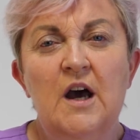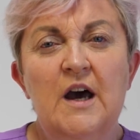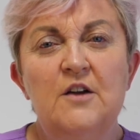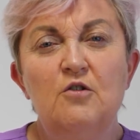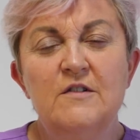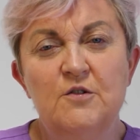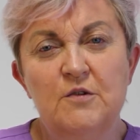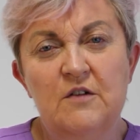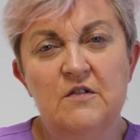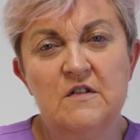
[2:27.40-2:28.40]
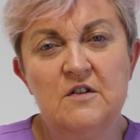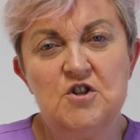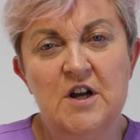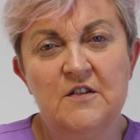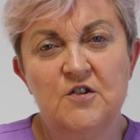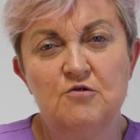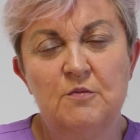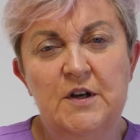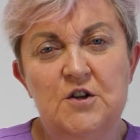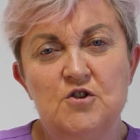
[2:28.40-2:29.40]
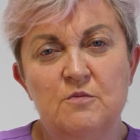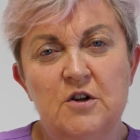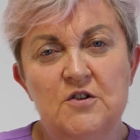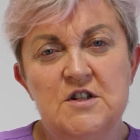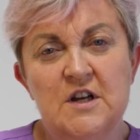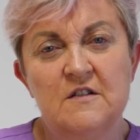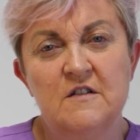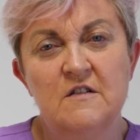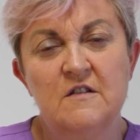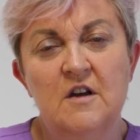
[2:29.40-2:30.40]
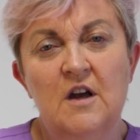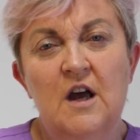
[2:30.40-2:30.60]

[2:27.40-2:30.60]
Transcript: And also it gives us a chance to repeat your blood tests.